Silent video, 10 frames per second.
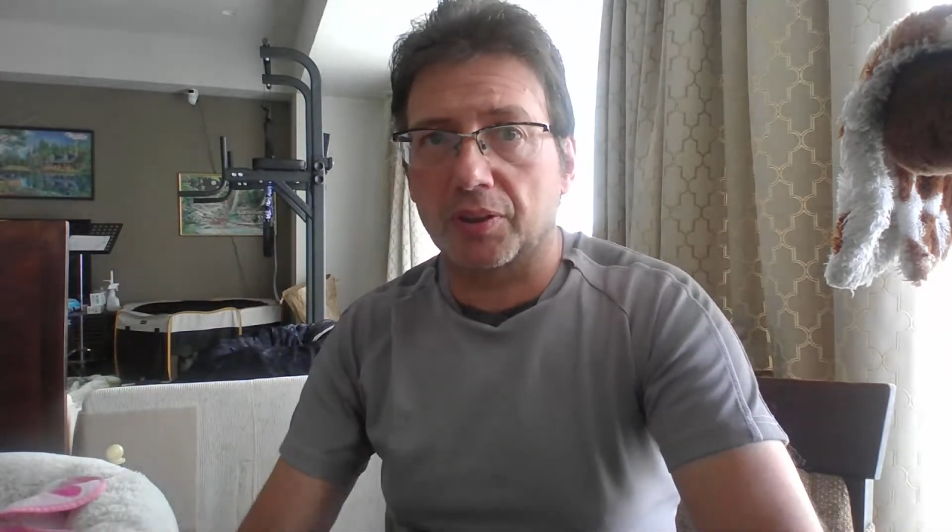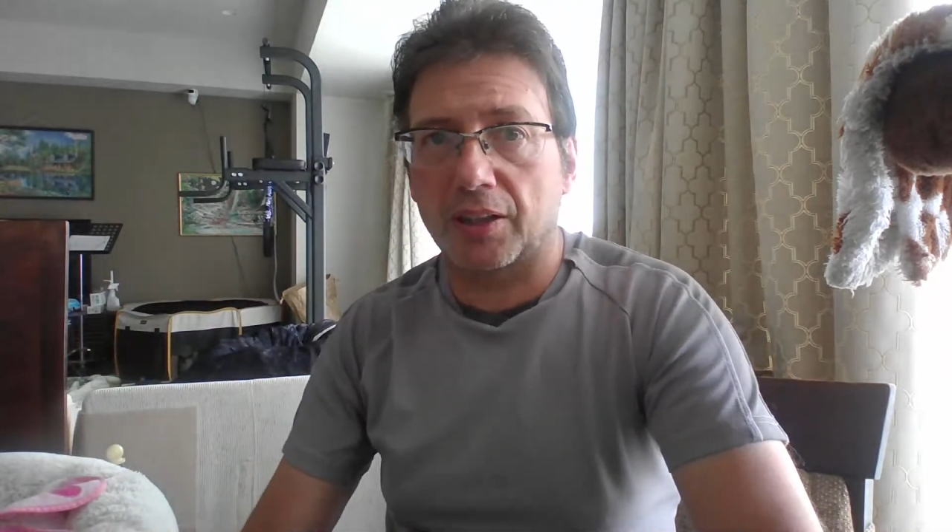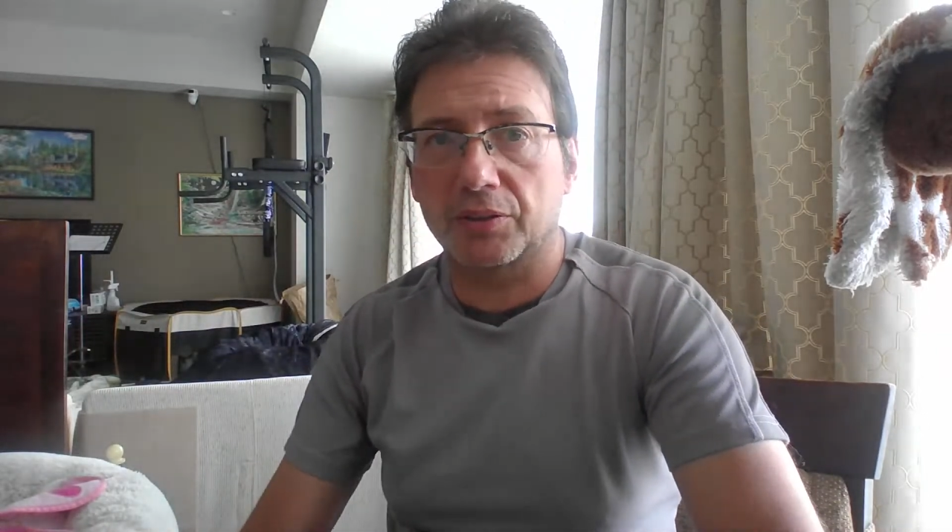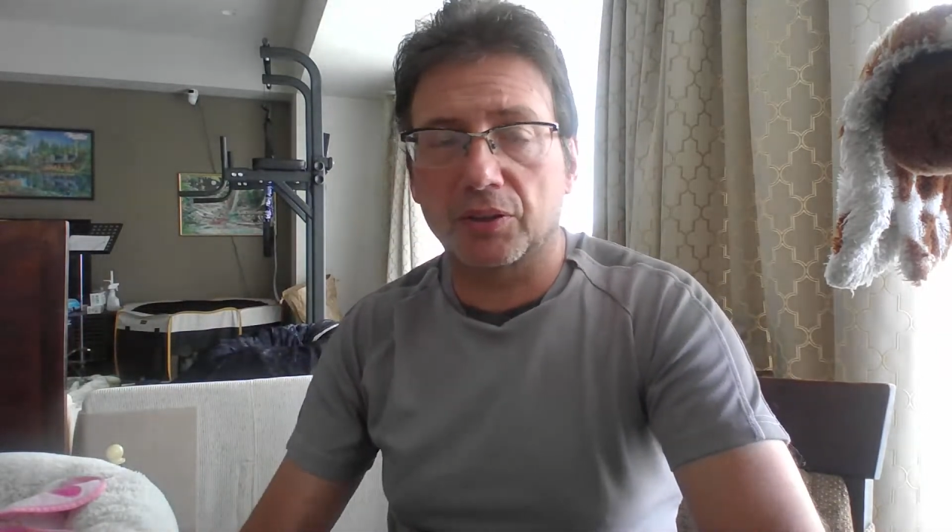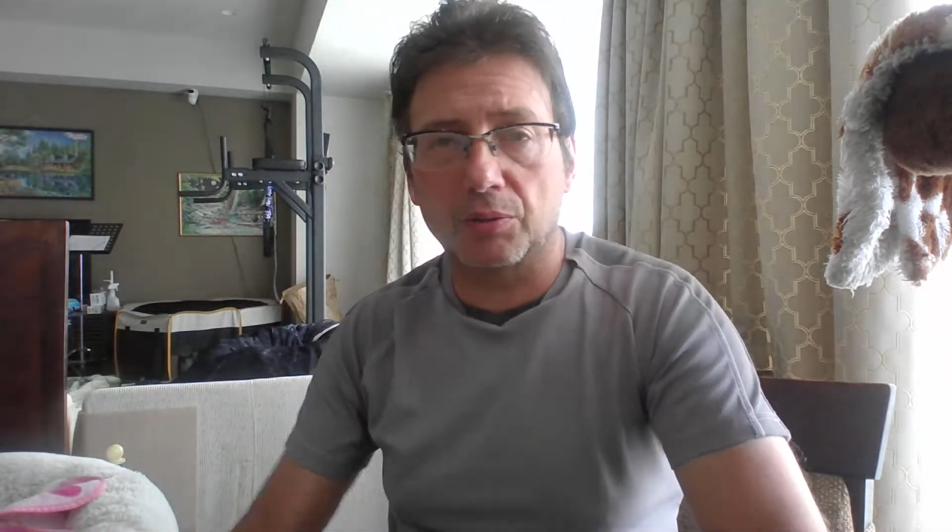on your
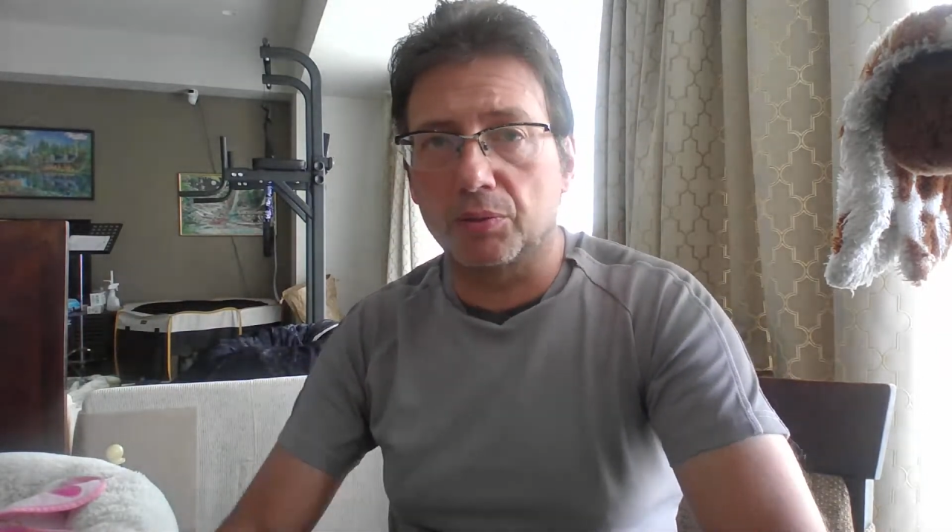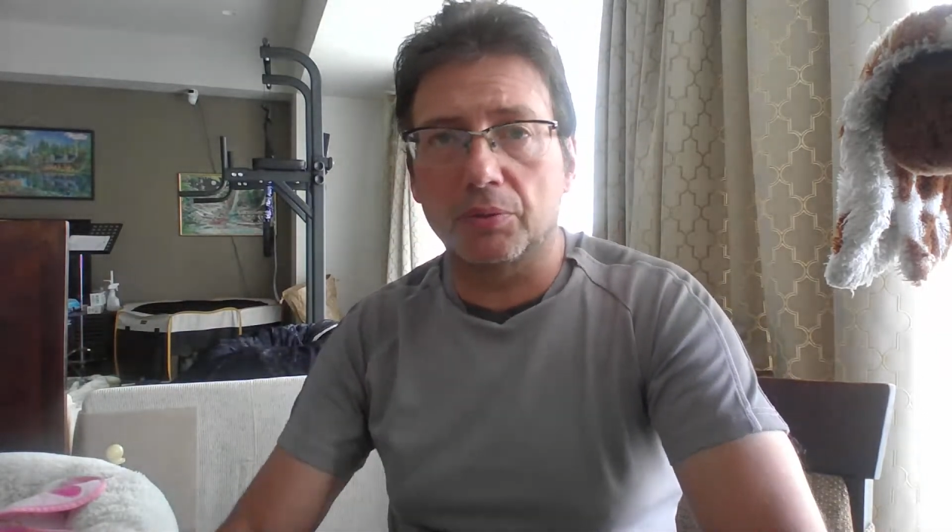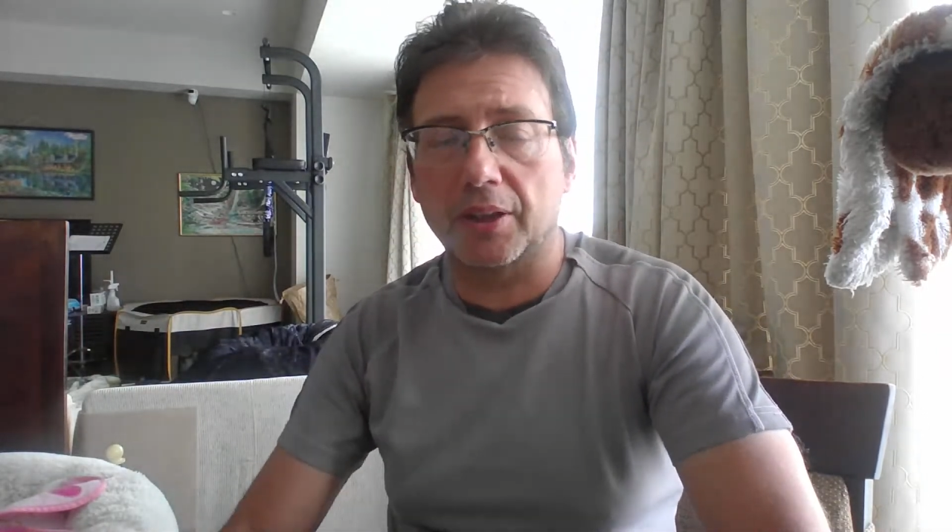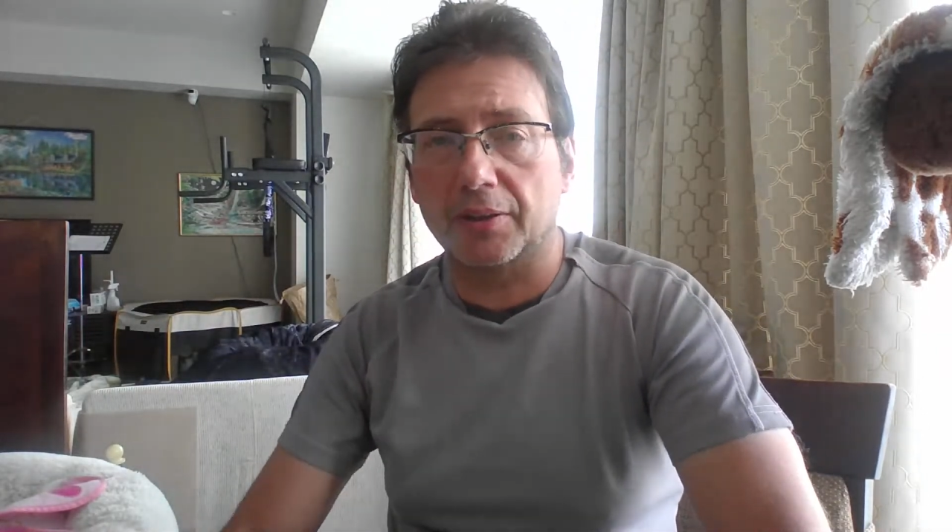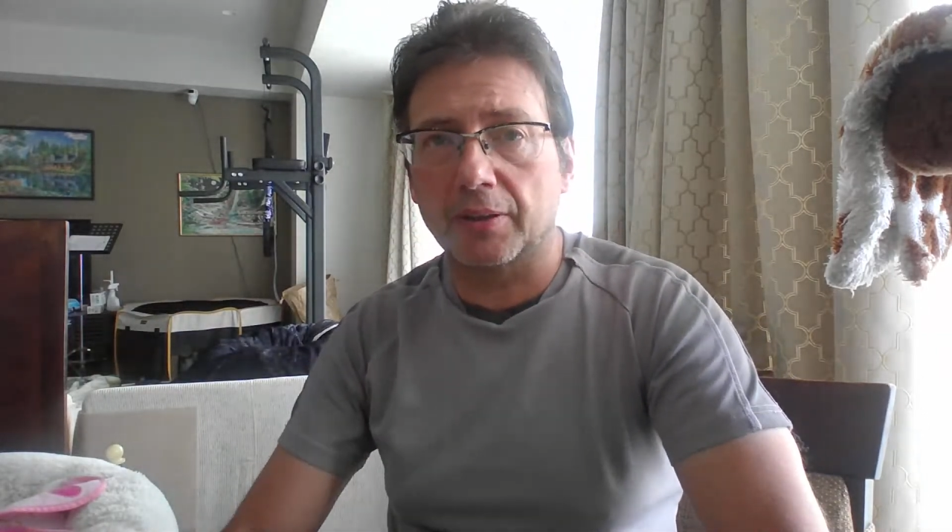house. Don't
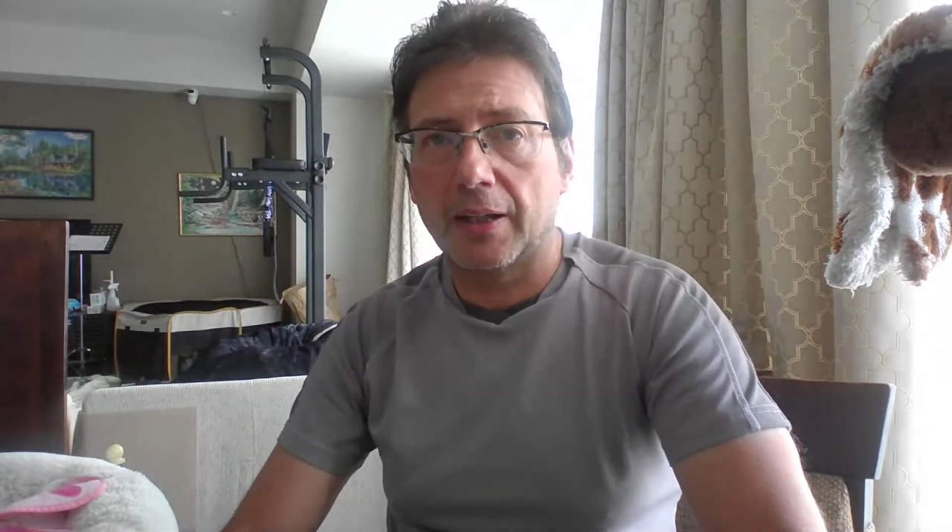do that.